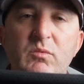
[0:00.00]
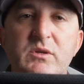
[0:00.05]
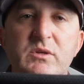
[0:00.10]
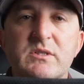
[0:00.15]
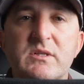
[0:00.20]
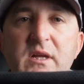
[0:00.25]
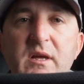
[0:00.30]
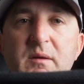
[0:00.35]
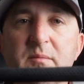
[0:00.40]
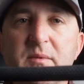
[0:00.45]

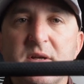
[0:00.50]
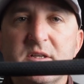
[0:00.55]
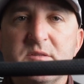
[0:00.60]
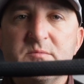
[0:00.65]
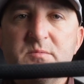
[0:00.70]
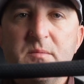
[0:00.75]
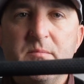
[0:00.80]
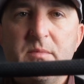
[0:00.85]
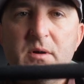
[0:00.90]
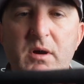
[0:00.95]
which Lambkin has
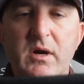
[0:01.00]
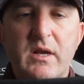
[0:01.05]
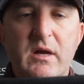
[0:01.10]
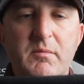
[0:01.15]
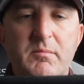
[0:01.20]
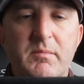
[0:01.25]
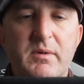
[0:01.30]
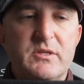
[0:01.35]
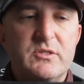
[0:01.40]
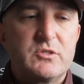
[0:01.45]
been bought
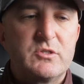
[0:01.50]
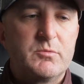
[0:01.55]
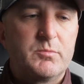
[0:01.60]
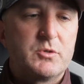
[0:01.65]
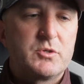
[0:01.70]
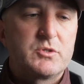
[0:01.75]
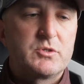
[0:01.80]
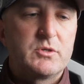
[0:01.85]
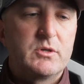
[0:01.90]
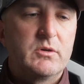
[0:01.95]
out by
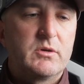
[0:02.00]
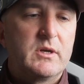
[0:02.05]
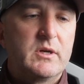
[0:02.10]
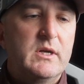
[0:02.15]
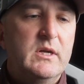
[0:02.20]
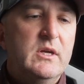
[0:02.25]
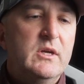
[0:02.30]
Superstroke.